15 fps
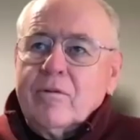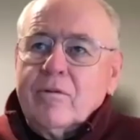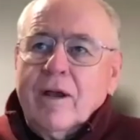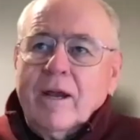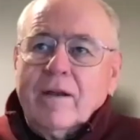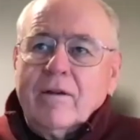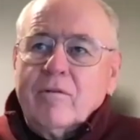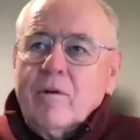
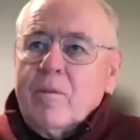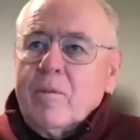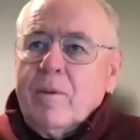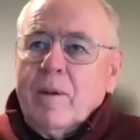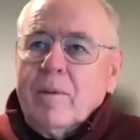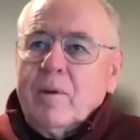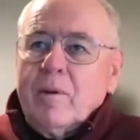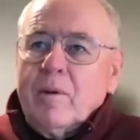great group of
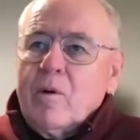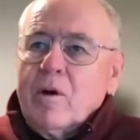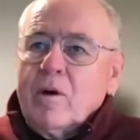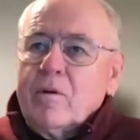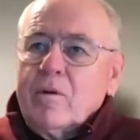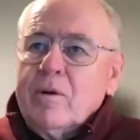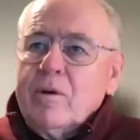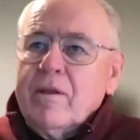people to
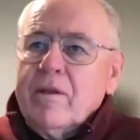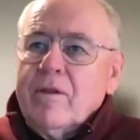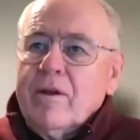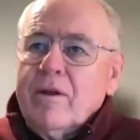work with.